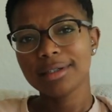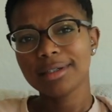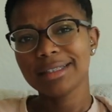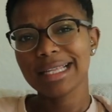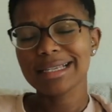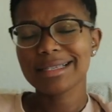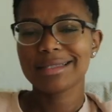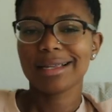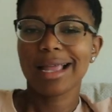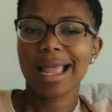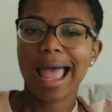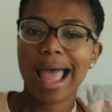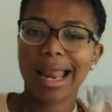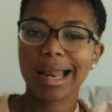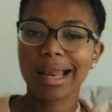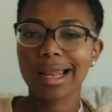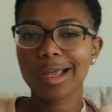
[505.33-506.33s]
They still
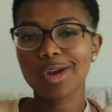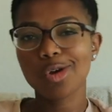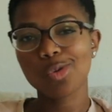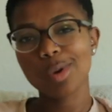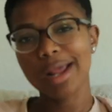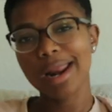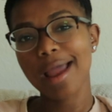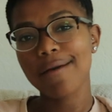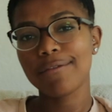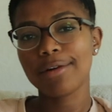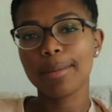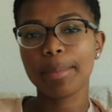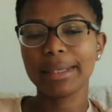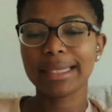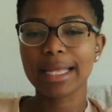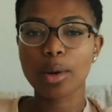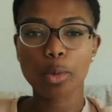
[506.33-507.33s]
had a little whatever,
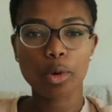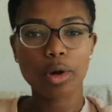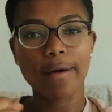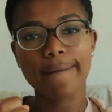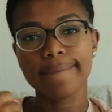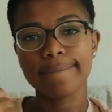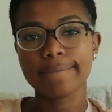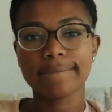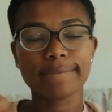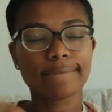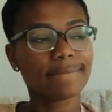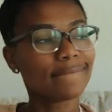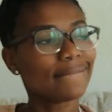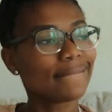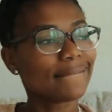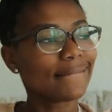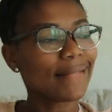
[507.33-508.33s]
but they weren't
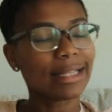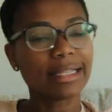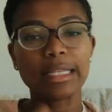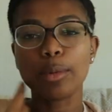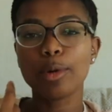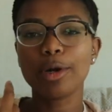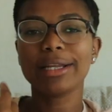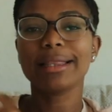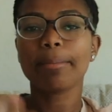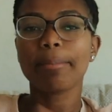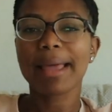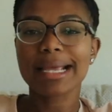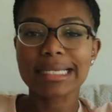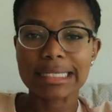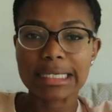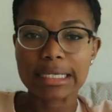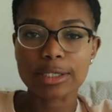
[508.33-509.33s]
the
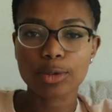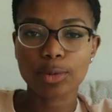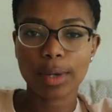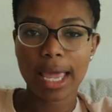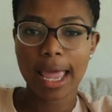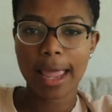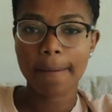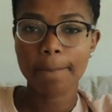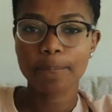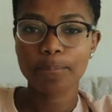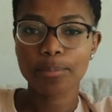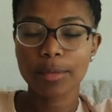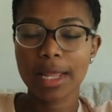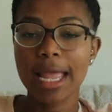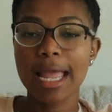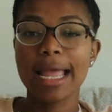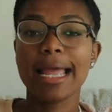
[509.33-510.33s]
besties, okay?
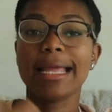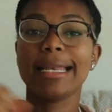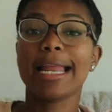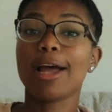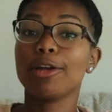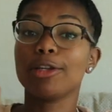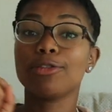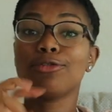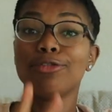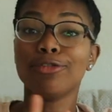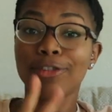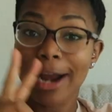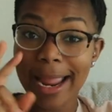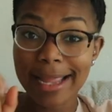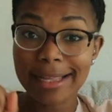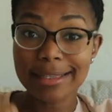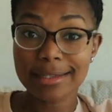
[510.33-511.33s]
Now his
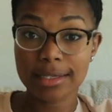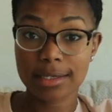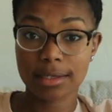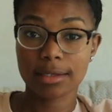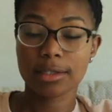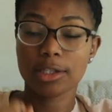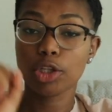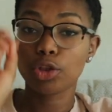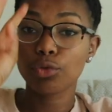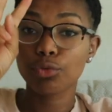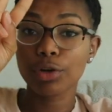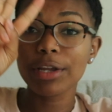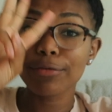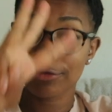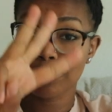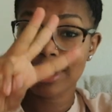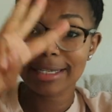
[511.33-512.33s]
friends, the
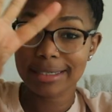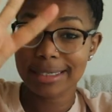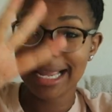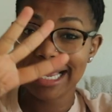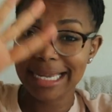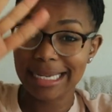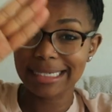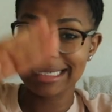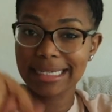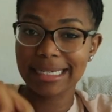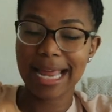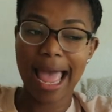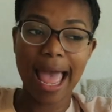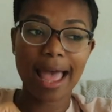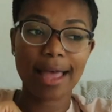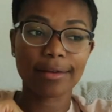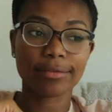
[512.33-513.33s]
3 friends that he did
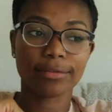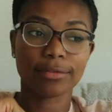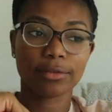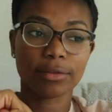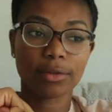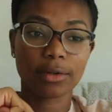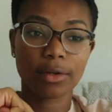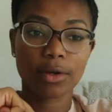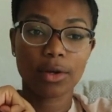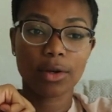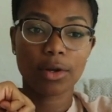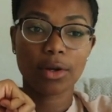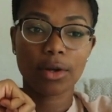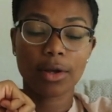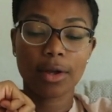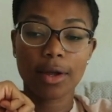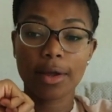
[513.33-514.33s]
have,
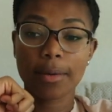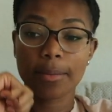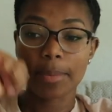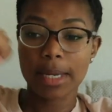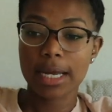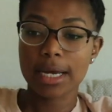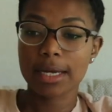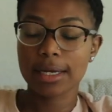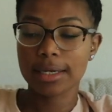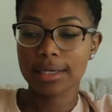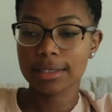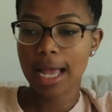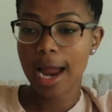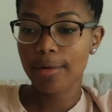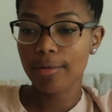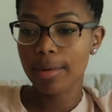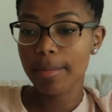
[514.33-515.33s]
because
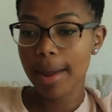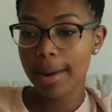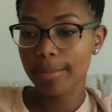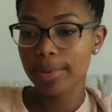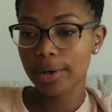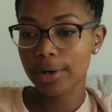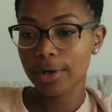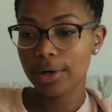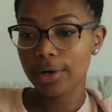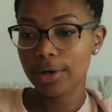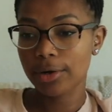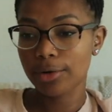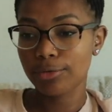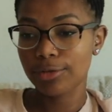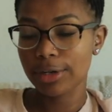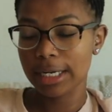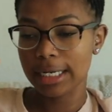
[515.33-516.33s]
I
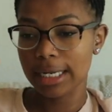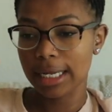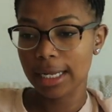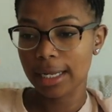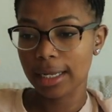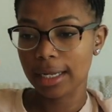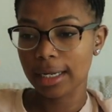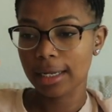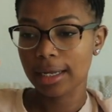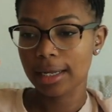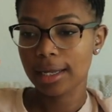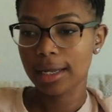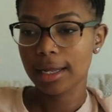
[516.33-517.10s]
remember reading,